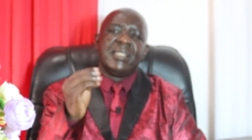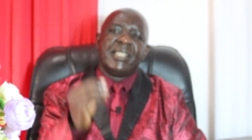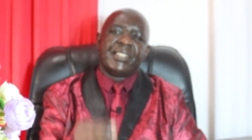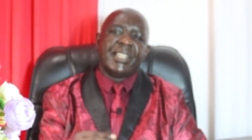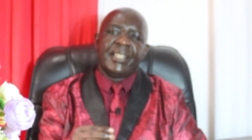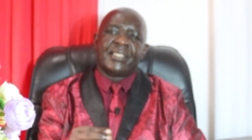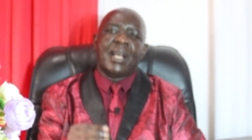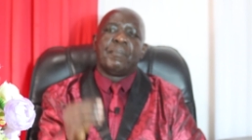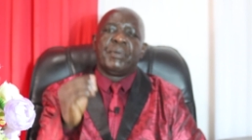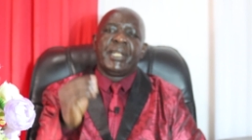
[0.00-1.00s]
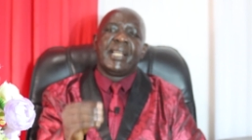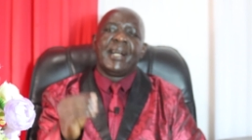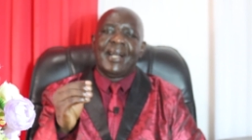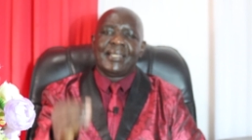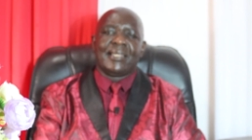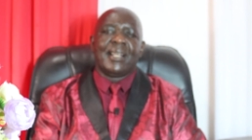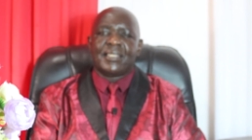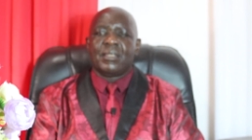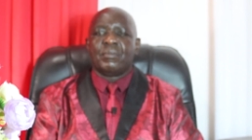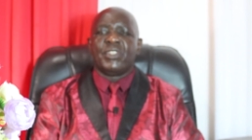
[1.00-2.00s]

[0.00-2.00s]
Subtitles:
These things are bringing answers.